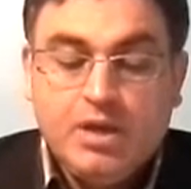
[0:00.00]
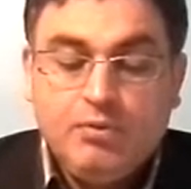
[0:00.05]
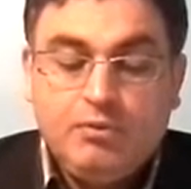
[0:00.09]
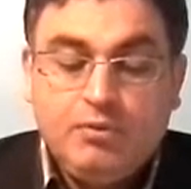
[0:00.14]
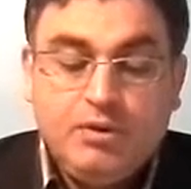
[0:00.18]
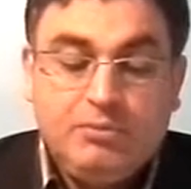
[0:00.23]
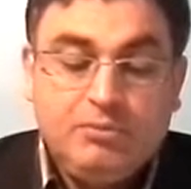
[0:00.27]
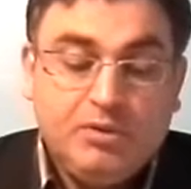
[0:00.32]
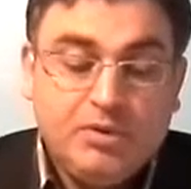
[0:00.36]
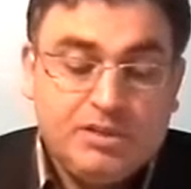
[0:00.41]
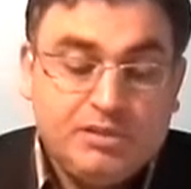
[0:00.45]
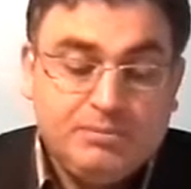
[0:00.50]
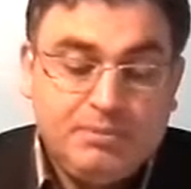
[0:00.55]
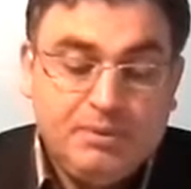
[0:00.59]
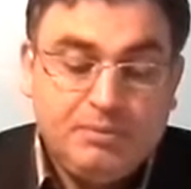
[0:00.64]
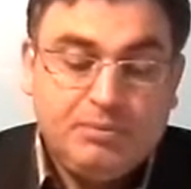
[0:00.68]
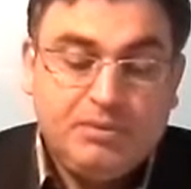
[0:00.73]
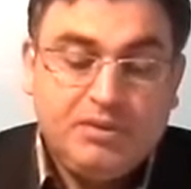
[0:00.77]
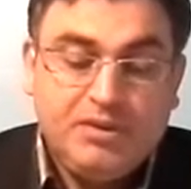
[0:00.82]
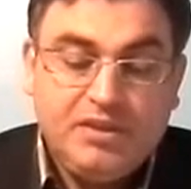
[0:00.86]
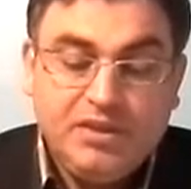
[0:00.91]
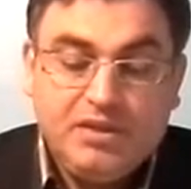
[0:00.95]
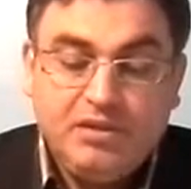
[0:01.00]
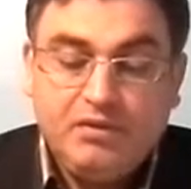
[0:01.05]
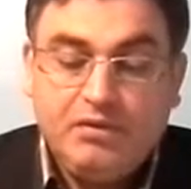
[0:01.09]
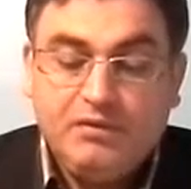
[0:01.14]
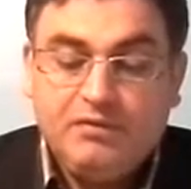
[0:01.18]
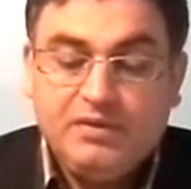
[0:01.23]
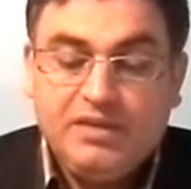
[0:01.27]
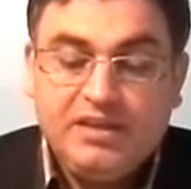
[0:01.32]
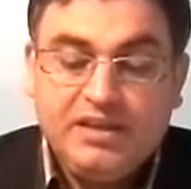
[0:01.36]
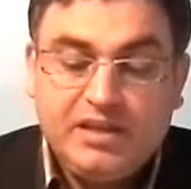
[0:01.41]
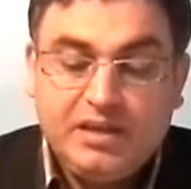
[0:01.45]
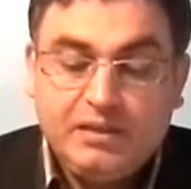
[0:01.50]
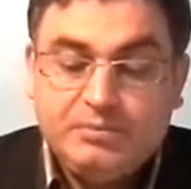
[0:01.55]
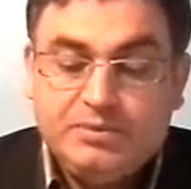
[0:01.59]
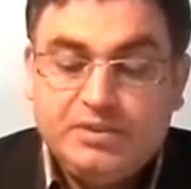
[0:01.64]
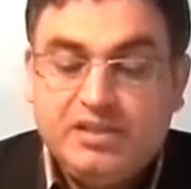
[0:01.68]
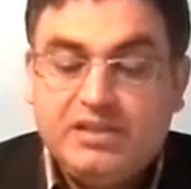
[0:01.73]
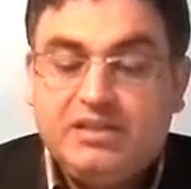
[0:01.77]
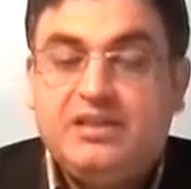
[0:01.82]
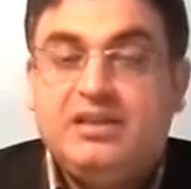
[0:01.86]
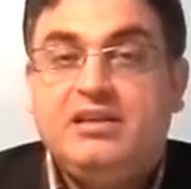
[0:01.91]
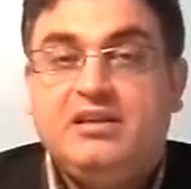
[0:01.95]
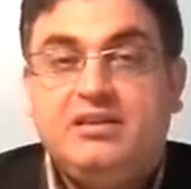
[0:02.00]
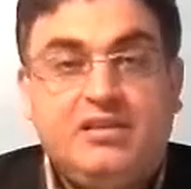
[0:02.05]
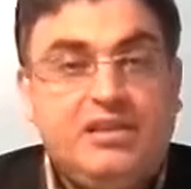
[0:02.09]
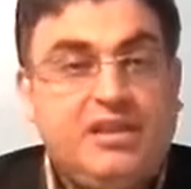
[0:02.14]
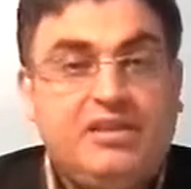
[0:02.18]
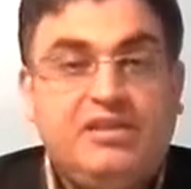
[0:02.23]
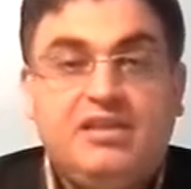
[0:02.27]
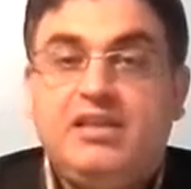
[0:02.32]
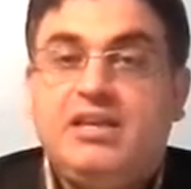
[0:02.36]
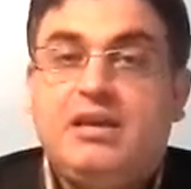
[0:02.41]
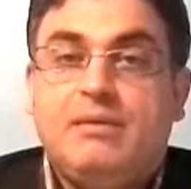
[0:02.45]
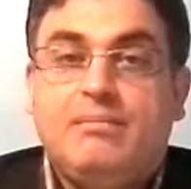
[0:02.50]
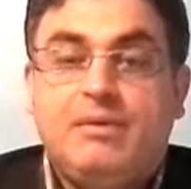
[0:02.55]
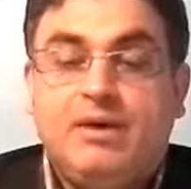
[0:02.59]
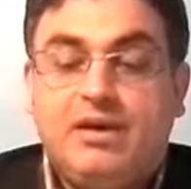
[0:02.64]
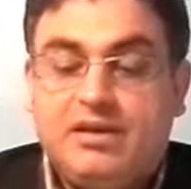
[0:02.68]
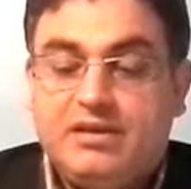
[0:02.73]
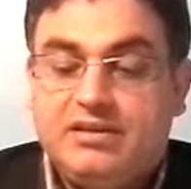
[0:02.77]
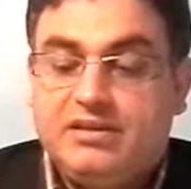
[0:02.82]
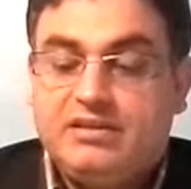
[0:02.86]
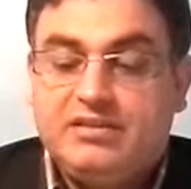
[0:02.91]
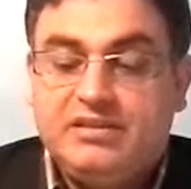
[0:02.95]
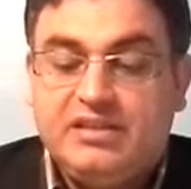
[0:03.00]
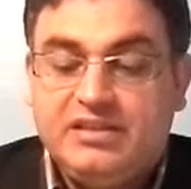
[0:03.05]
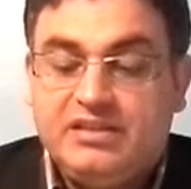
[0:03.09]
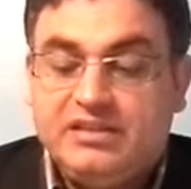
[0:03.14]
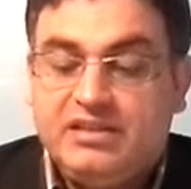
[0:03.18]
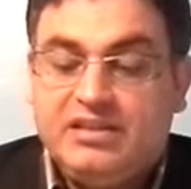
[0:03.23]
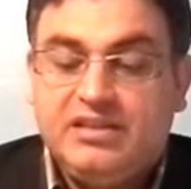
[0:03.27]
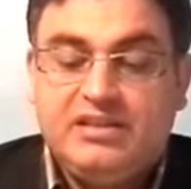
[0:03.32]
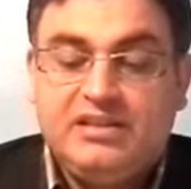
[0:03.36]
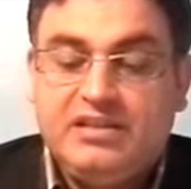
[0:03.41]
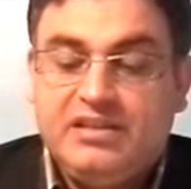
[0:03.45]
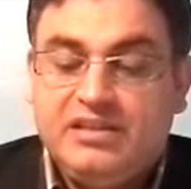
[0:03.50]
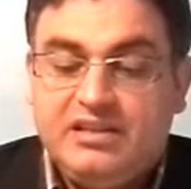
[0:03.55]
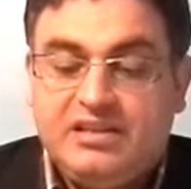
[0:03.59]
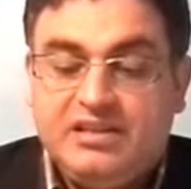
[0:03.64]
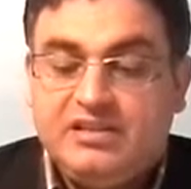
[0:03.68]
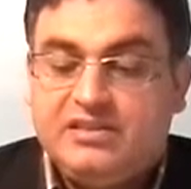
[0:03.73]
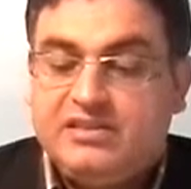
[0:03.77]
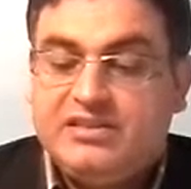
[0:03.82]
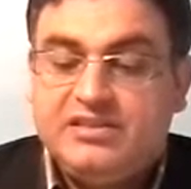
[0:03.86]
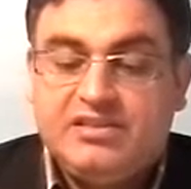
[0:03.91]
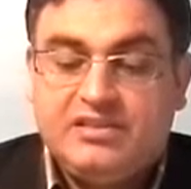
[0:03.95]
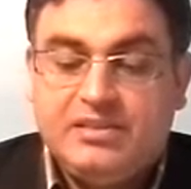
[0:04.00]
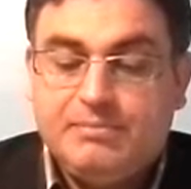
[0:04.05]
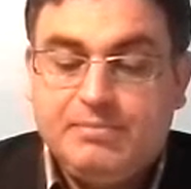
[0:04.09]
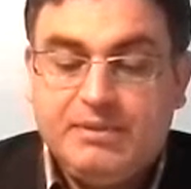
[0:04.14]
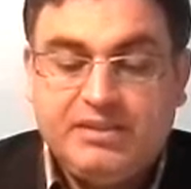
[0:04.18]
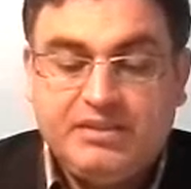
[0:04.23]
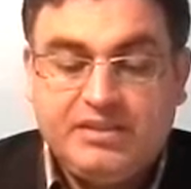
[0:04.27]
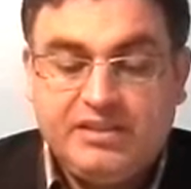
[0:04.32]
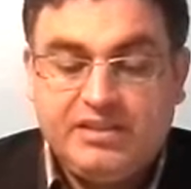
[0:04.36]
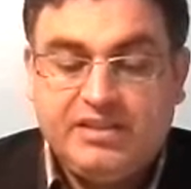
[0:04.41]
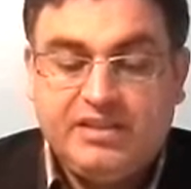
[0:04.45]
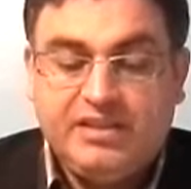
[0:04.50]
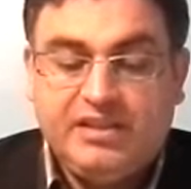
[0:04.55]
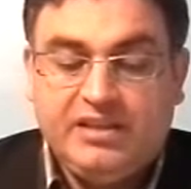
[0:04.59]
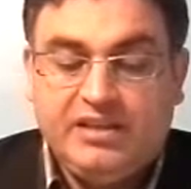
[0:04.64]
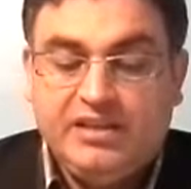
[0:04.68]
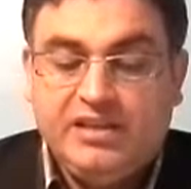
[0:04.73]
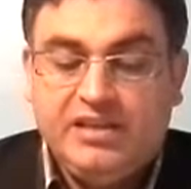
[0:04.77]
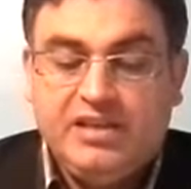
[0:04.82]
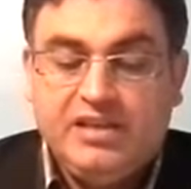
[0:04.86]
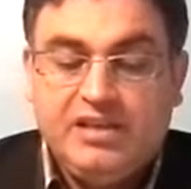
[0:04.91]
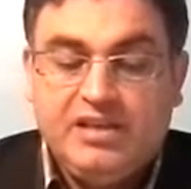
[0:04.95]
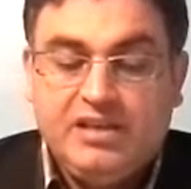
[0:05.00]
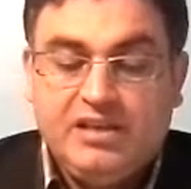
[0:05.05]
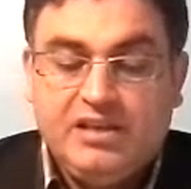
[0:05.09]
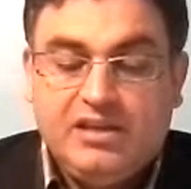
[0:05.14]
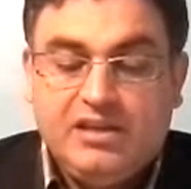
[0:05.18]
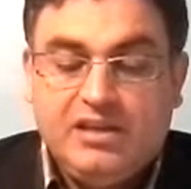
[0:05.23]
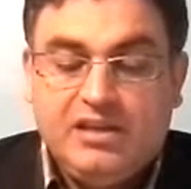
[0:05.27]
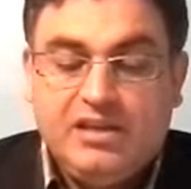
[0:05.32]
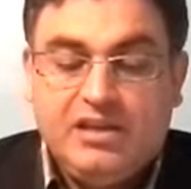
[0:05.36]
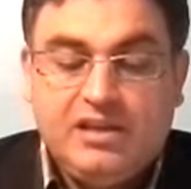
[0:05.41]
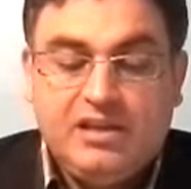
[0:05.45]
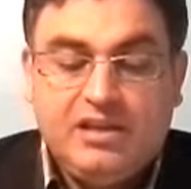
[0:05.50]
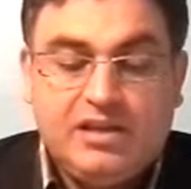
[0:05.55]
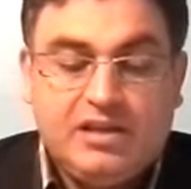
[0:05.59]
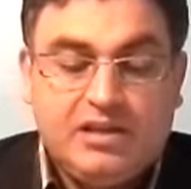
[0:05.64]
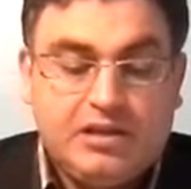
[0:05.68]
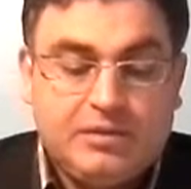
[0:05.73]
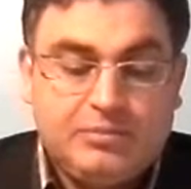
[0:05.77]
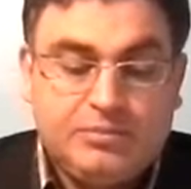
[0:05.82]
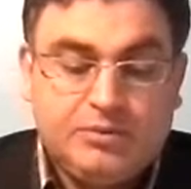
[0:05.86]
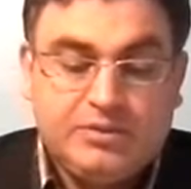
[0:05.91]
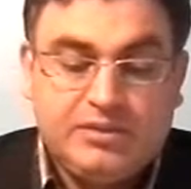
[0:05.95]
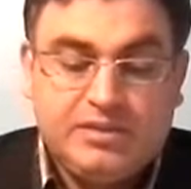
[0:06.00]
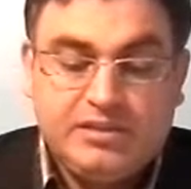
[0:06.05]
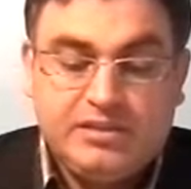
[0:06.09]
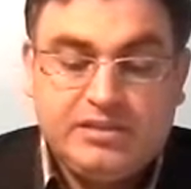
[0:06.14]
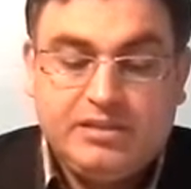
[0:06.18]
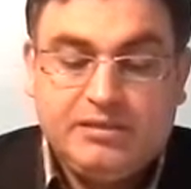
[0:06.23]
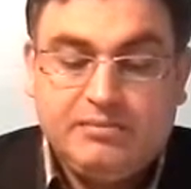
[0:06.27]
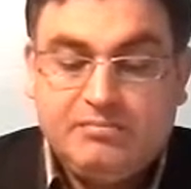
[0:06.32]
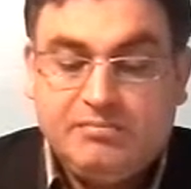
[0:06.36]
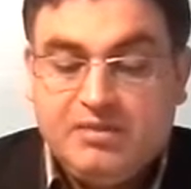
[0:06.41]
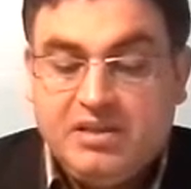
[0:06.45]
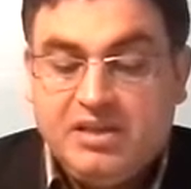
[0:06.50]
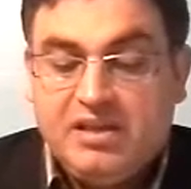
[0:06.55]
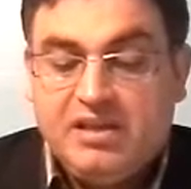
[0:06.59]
When most people think of encryption, they think about it, and it is symmetric key crypto system.